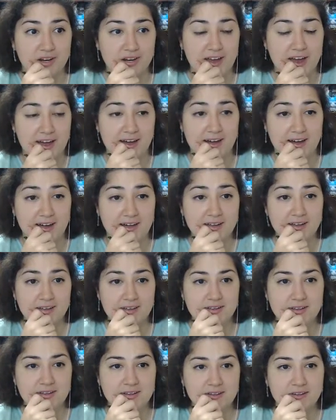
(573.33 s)
Yeah.
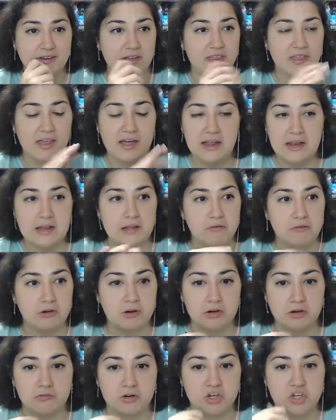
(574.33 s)
Okay, that didn't
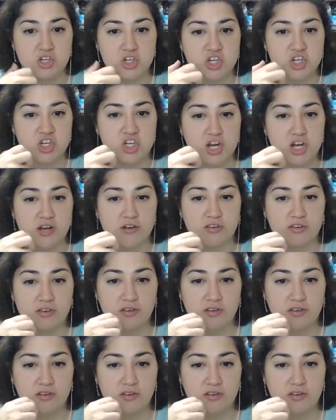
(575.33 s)
work. for shit.